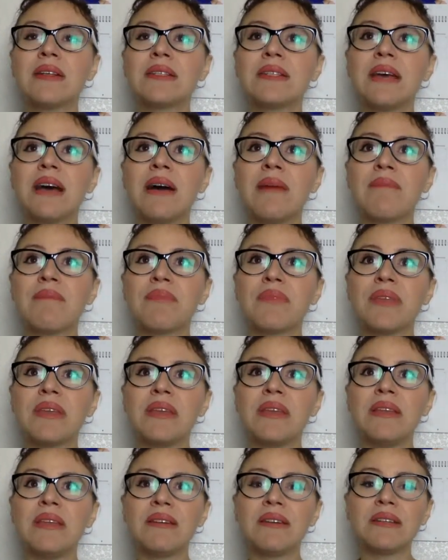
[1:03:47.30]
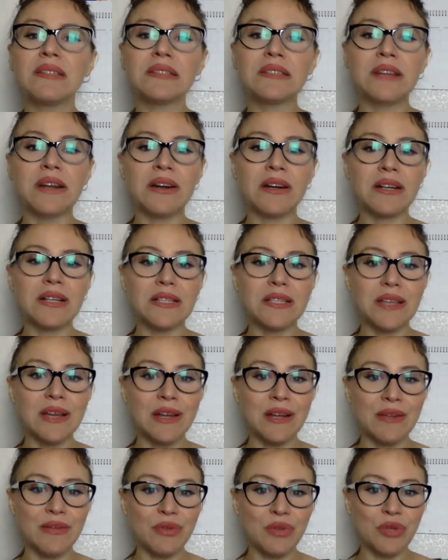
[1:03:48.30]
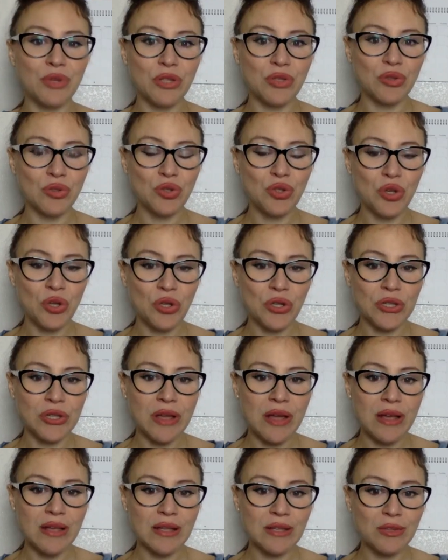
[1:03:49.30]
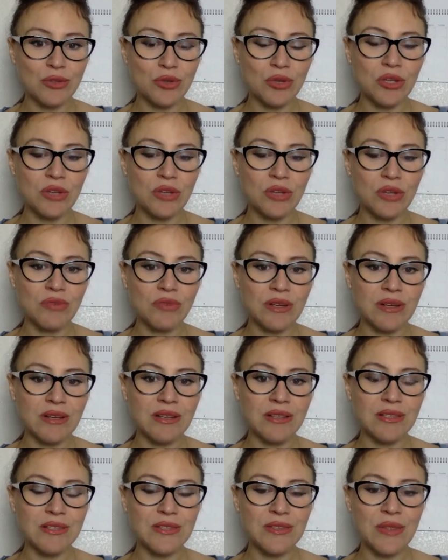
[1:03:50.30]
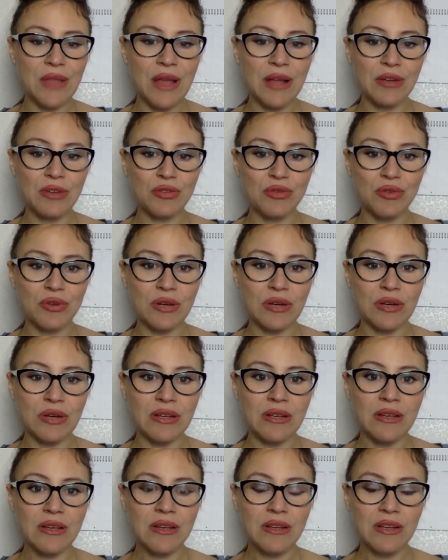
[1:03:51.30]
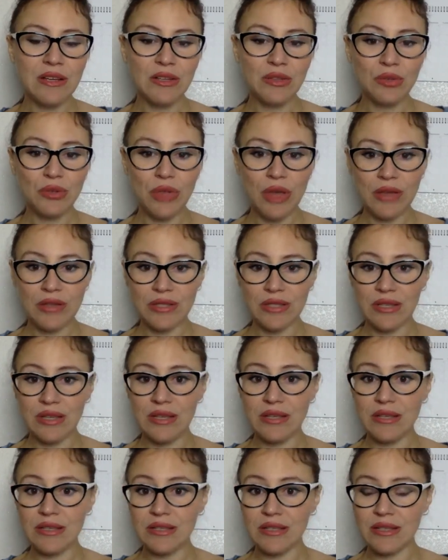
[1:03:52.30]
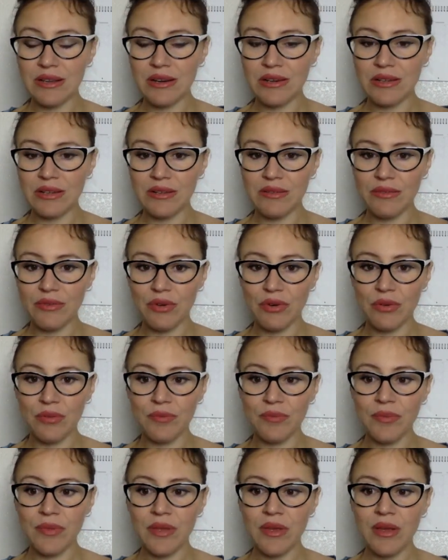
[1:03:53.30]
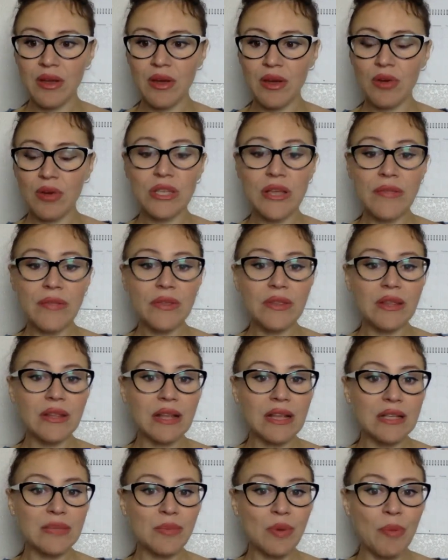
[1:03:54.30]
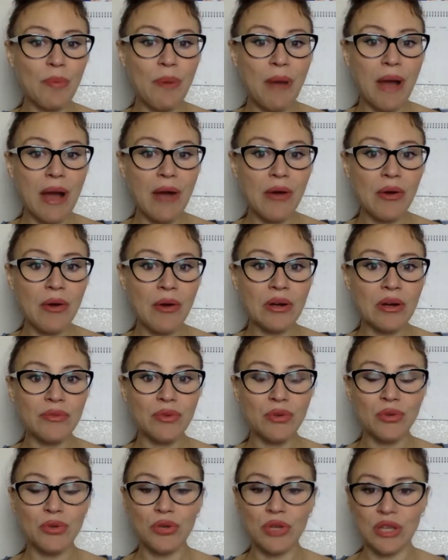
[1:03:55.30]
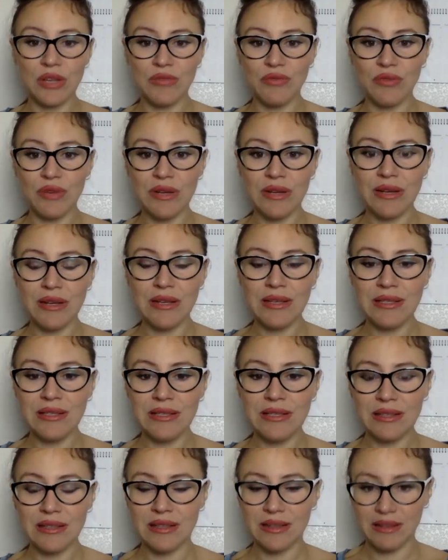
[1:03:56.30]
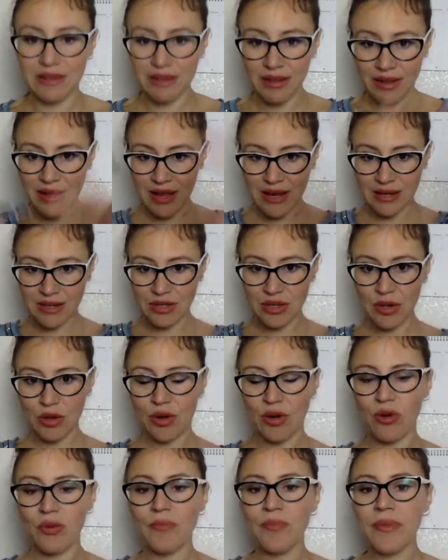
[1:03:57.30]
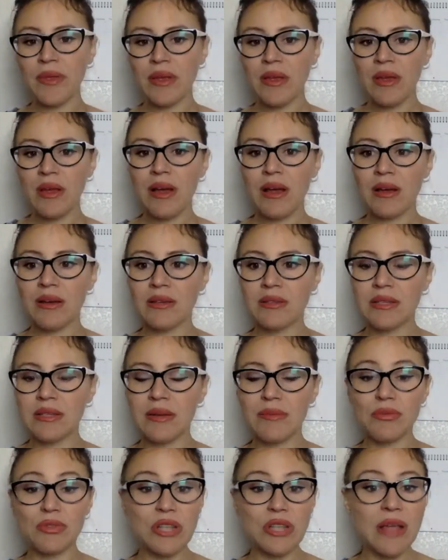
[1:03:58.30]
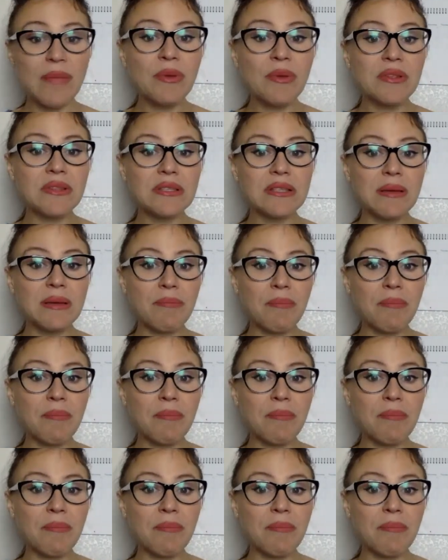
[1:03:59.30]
some inner darker side of you that you don't like, that you can release naturally in 2018, starting from, or something that has more power of you, you can release it and let it go. Some resentment,